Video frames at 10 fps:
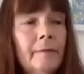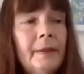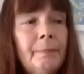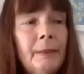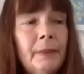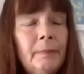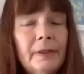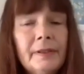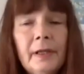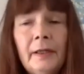that
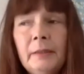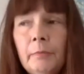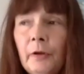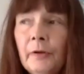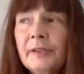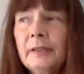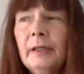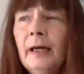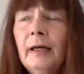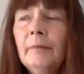people are signing books.
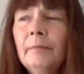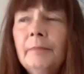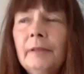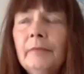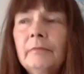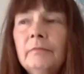But